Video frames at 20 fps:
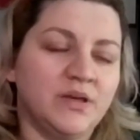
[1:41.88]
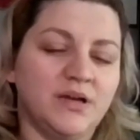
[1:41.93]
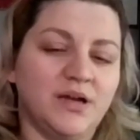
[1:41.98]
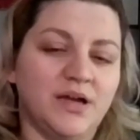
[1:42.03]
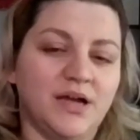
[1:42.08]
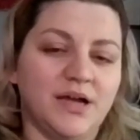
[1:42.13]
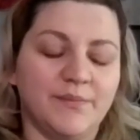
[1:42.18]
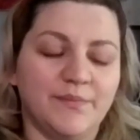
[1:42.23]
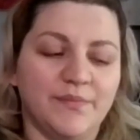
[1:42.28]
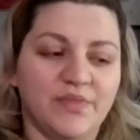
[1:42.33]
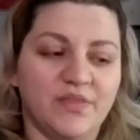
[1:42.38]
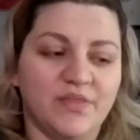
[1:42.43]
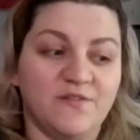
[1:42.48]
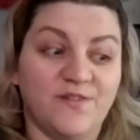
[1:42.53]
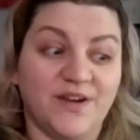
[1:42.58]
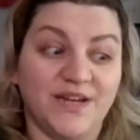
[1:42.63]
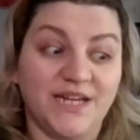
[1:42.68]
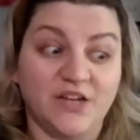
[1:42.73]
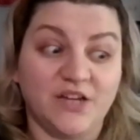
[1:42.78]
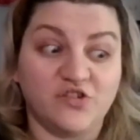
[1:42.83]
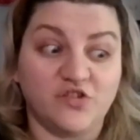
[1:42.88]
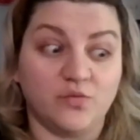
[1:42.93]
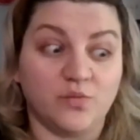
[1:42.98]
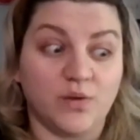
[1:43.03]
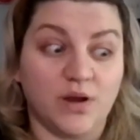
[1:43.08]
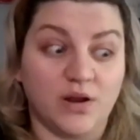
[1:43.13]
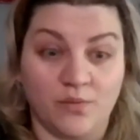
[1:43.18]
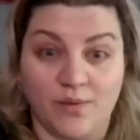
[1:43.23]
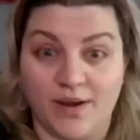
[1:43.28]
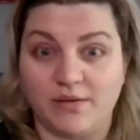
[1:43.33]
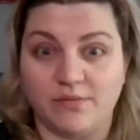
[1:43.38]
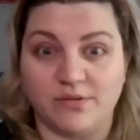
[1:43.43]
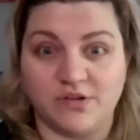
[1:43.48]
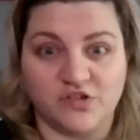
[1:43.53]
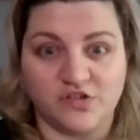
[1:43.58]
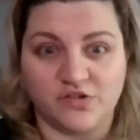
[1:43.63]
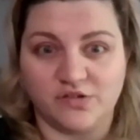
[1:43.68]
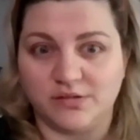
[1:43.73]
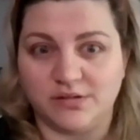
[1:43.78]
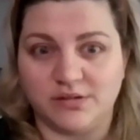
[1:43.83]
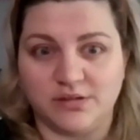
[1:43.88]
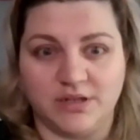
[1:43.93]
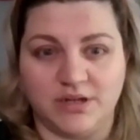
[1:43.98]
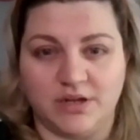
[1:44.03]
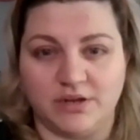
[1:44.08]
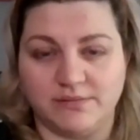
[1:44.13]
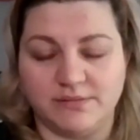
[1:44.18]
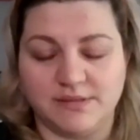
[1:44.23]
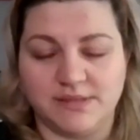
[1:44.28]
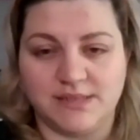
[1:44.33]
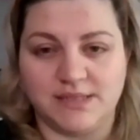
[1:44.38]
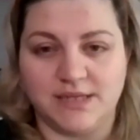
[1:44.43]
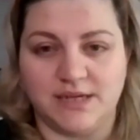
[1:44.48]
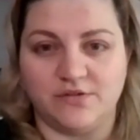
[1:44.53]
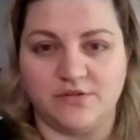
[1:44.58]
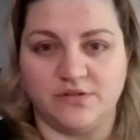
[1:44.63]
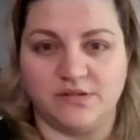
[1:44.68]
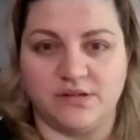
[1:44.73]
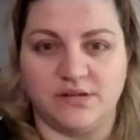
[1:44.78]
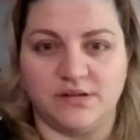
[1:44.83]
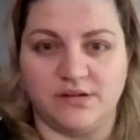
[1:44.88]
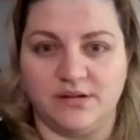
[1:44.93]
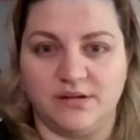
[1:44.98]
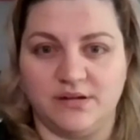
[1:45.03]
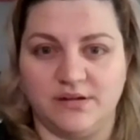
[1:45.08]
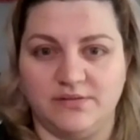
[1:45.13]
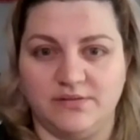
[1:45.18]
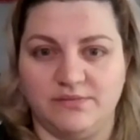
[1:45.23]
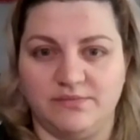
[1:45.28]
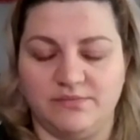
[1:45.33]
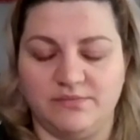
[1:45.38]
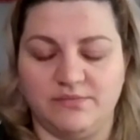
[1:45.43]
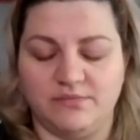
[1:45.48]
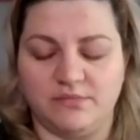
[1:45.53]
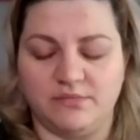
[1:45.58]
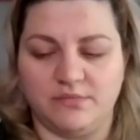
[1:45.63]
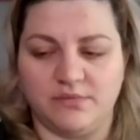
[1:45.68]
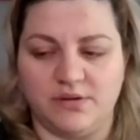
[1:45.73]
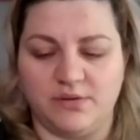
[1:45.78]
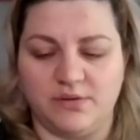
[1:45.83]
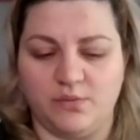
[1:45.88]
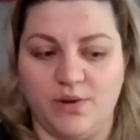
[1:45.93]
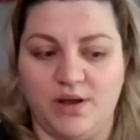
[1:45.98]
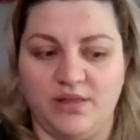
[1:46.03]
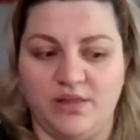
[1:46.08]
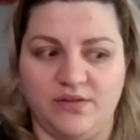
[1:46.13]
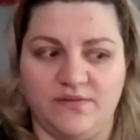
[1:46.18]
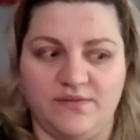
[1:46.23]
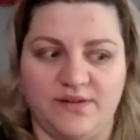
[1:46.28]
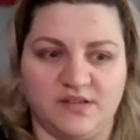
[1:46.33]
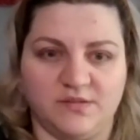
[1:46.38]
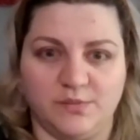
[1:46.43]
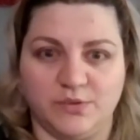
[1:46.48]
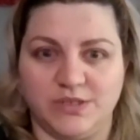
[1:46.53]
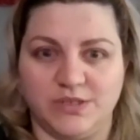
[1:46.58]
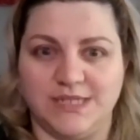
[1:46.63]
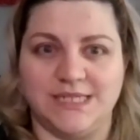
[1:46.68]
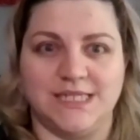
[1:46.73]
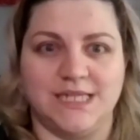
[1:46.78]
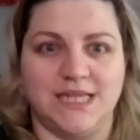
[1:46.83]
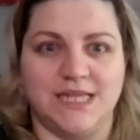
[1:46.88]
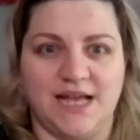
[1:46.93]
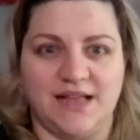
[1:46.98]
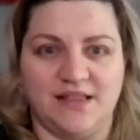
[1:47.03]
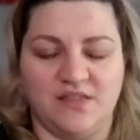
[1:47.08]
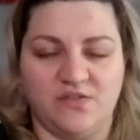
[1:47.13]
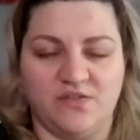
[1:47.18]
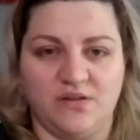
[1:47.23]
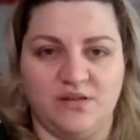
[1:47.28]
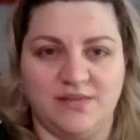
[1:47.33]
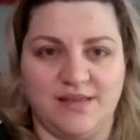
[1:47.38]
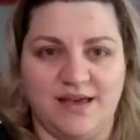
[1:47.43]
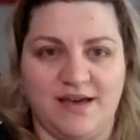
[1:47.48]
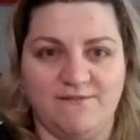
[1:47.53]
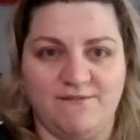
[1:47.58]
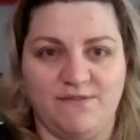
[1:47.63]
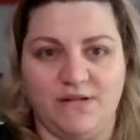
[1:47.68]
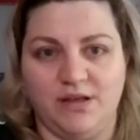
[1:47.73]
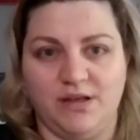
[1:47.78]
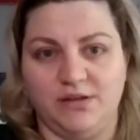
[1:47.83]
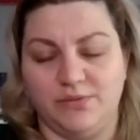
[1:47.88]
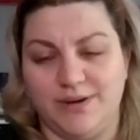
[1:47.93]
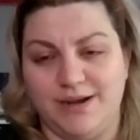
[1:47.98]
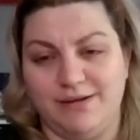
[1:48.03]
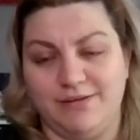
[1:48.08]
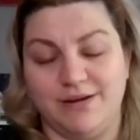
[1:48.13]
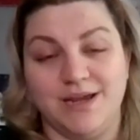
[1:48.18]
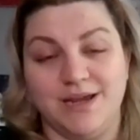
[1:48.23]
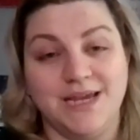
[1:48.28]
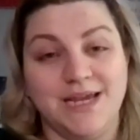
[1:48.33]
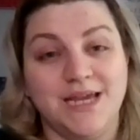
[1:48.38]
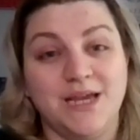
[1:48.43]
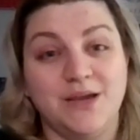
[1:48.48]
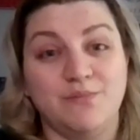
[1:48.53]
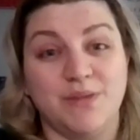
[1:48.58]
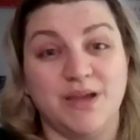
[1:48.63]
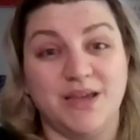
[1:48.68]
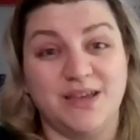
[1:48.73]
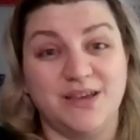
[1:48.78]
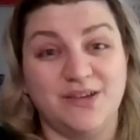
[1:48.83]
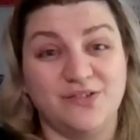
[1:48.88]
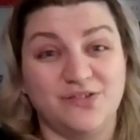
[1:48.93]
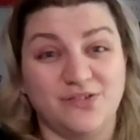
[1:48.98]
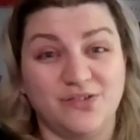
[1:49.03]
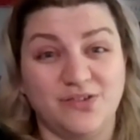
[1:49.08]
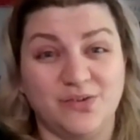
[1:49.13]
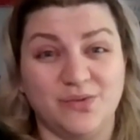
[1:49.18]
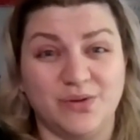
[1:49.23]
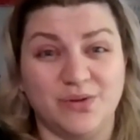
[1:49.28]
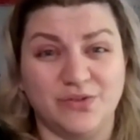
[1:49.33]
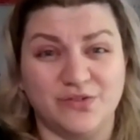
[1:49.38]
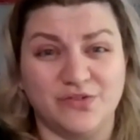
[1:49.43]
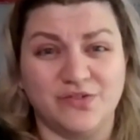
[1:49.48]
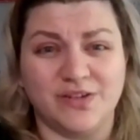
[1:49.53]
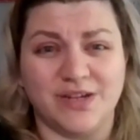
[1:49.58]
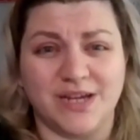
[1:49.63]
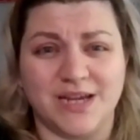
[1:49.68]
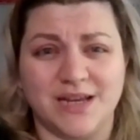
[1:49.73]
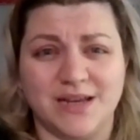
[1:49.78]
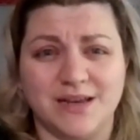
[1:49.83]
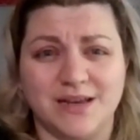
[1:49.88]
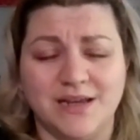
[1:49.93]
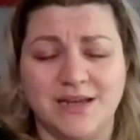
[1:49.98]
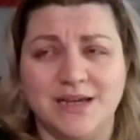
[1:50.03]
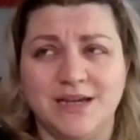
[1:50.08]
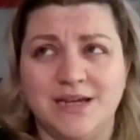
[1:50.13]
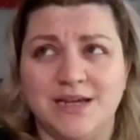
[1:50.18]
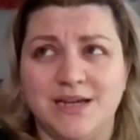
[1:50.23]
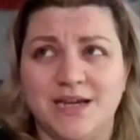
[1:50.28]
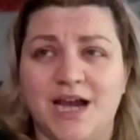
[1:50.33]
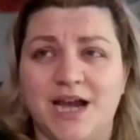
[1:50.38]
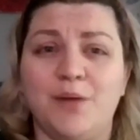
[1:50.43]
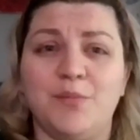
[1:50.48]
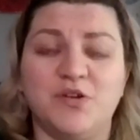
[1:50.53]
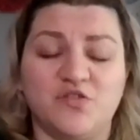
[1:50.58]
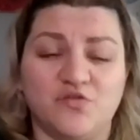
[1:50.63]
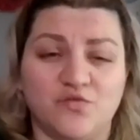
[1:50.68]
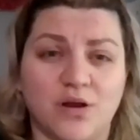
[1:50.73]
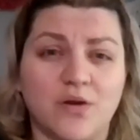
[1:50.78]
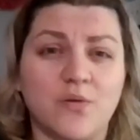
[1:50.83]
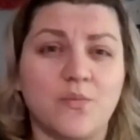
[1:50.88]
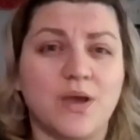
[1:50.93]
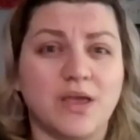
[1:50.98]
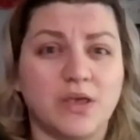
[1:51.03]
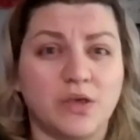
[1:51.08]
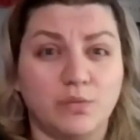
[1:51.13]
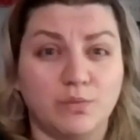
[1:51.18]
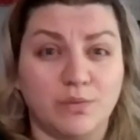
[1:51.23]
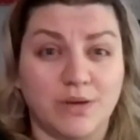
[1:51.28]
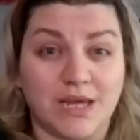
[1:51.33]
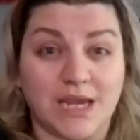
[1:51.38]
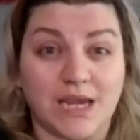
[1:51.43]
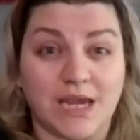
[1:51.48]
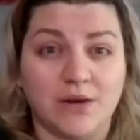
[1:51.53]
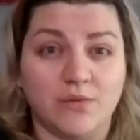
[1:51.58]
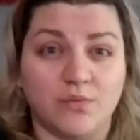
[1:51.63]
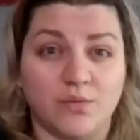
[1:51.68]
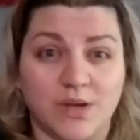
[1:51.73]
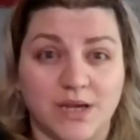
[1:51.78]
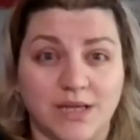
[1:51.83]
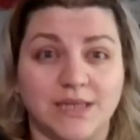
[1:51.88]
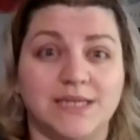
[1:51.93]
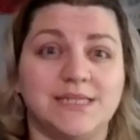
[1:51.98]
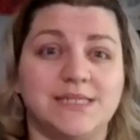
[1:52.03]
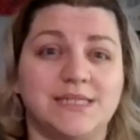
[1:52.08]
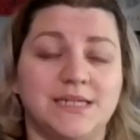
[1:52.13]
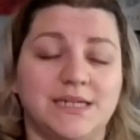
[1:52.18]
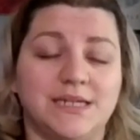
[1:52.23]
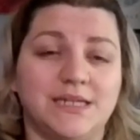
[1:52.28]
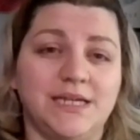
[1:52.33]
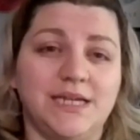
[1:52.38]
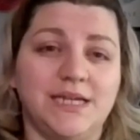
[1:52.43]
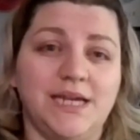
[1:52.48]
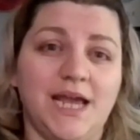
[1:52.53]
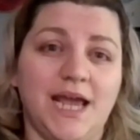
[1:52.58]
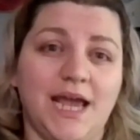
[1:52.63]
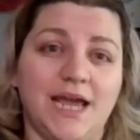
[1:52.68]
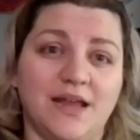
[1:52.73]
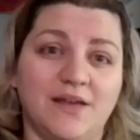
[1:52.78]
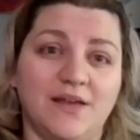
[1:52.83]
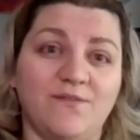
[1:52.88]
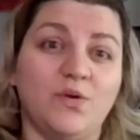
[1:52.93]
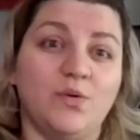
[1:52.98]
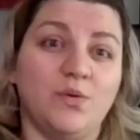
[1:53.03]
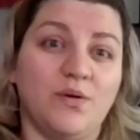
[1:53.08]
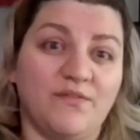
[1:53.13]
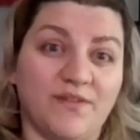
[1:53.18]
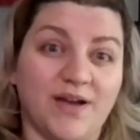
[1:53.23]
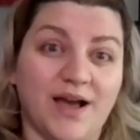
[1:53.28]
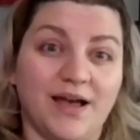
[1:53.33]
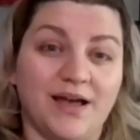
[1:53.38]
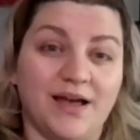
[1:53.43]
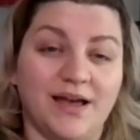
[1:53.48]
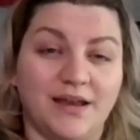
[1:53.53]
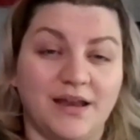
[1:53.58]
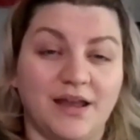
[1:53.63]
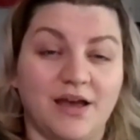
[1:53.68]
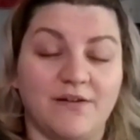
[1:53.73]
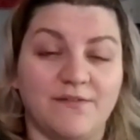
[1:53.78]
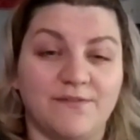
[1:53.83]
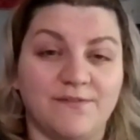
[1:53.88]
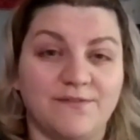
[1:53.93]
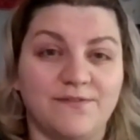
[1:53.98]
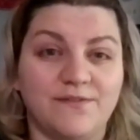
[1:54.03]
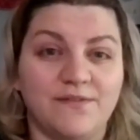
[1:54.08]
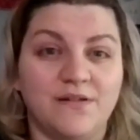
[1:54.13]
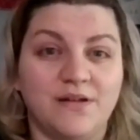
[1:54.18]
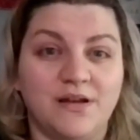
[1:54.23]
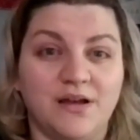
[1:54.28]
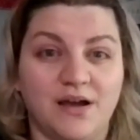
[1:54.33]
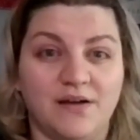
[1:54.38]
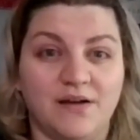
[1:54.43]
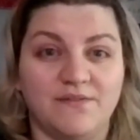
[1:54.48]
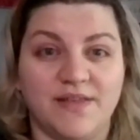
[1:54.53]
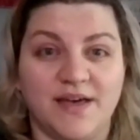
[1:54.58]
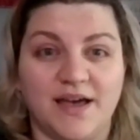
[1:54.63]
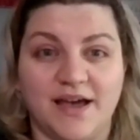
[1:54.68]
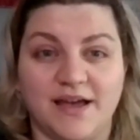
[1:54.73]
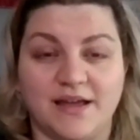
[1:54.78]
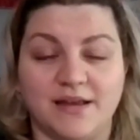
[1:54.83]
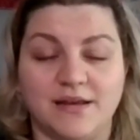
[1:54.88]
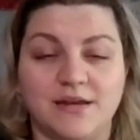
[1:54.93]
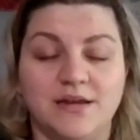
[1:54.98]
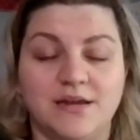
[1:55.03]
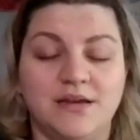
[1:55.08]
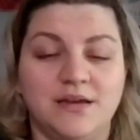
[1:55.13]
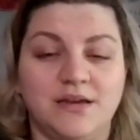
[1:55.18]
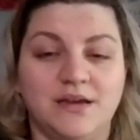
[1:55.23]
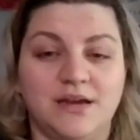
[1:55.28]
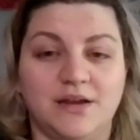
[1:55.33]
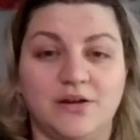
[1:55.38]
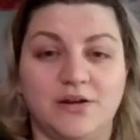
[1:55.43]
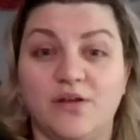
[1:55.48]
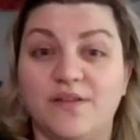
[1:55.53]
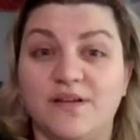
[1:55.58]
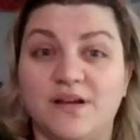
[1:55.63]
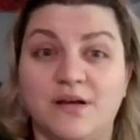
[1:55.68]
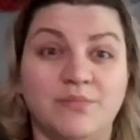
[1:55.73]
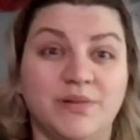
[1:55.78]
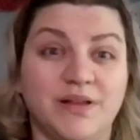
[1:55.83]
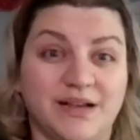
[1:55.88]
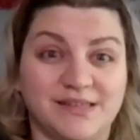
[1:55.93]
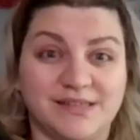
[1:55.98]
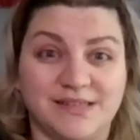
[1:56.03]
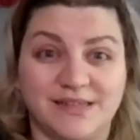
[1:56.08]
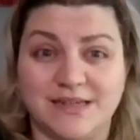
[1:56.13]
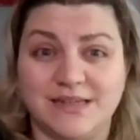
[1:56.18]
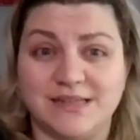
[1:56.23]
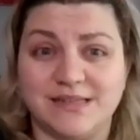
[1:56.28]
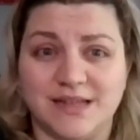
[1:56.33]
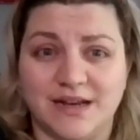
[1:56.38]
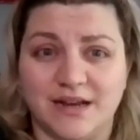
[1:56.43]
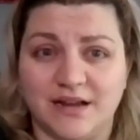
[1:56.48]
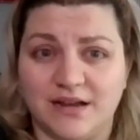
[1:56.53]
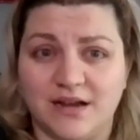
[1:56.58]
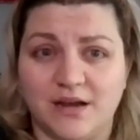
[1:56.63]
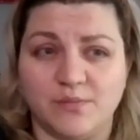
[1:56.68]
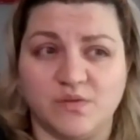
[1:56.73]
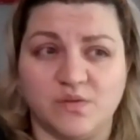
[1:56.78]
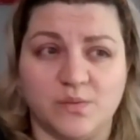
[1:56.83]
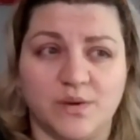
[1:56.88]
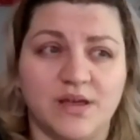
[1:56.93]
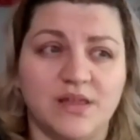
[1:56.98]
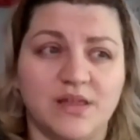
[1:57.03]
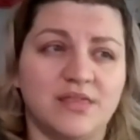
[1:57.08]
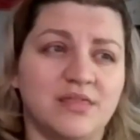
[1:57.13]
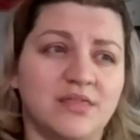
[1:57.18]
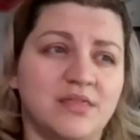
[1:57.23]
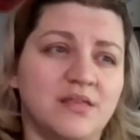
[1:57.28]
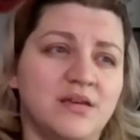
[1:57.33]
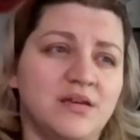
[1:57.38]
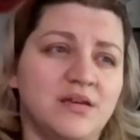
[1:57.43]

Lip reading: The financial runway, which Sandra's a wealth of expertise in that field around making sure you understand how much runway you need realistically, and if you've got enough of that and all the complexities that it comes with.